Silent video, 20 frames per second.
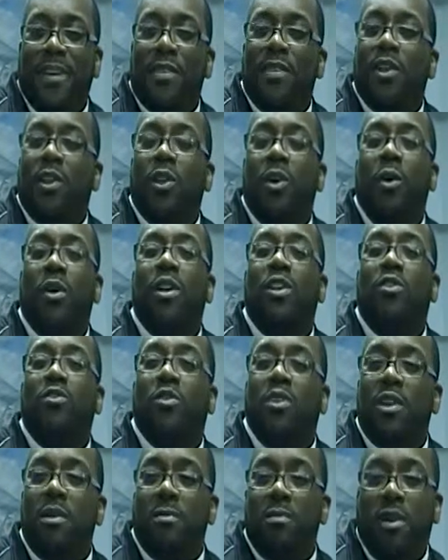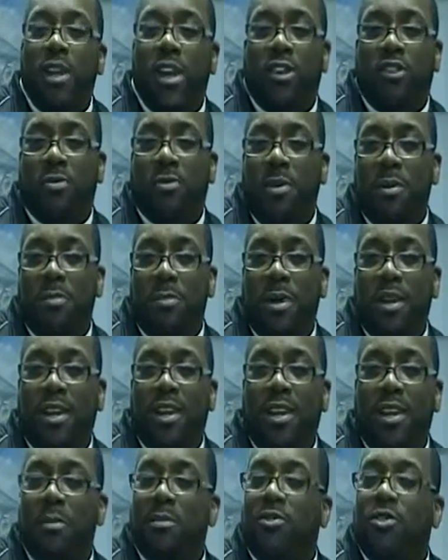And the Lord has really blessed me
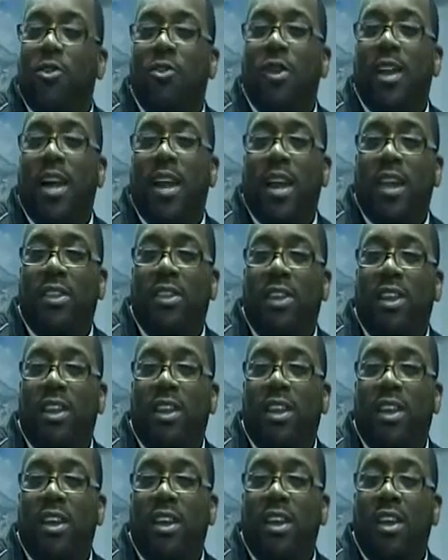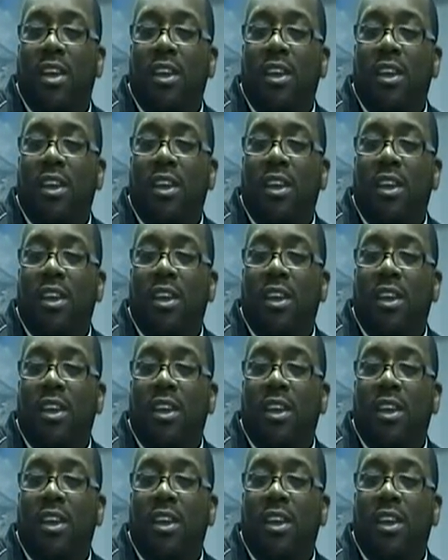abundantly. I'm so glad I did.